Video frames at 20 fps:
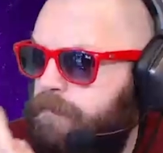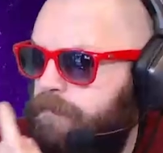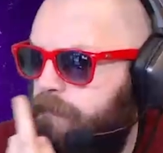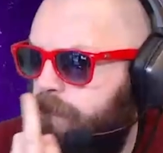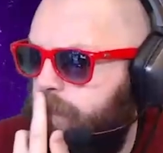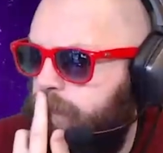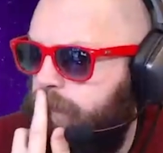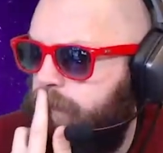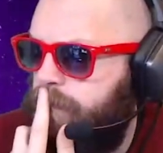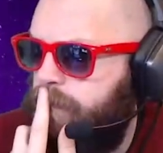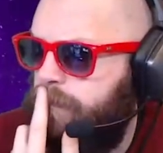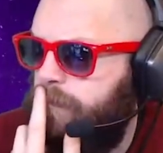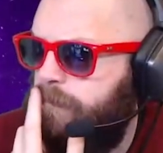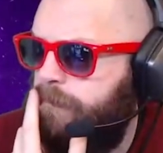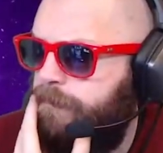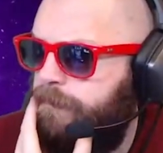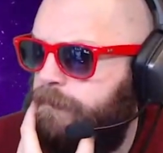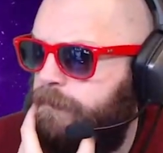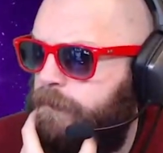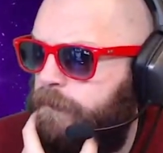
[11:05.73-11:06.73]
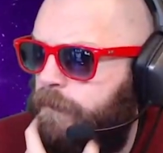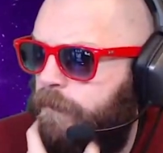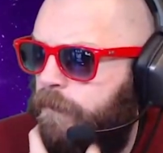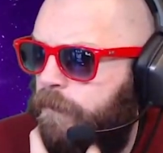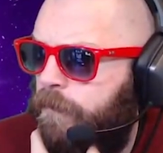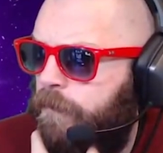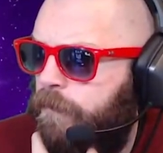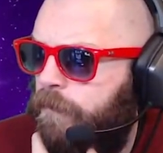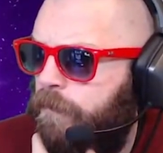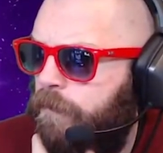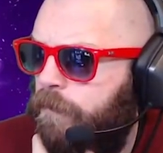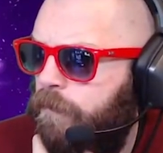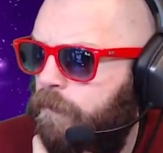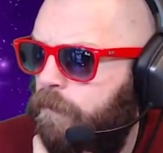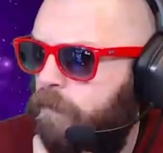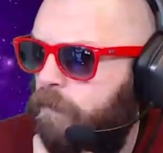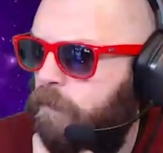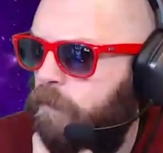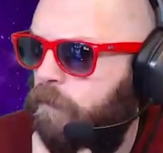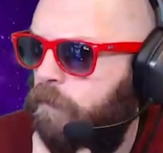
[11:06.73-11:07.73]

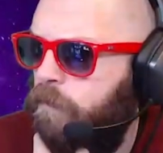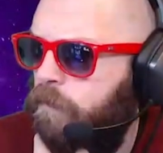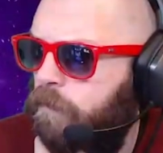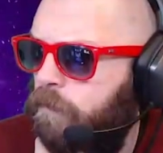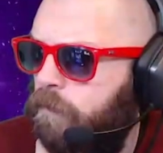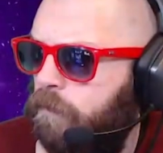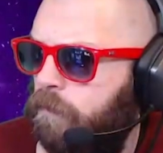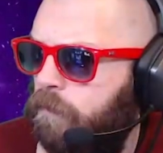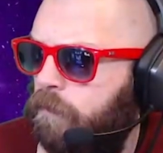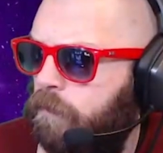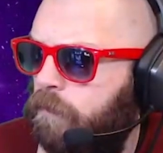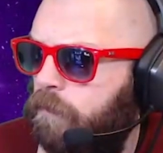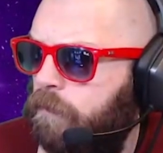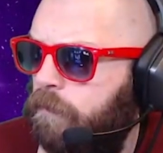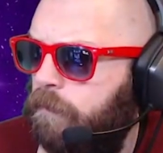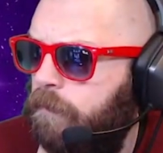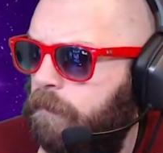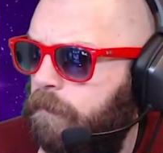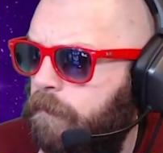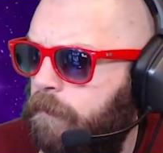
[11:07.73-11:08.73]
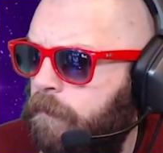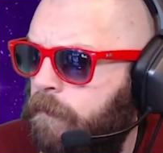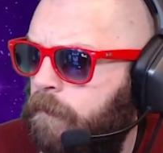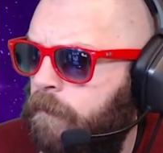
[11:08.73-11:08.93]
Nothing is said.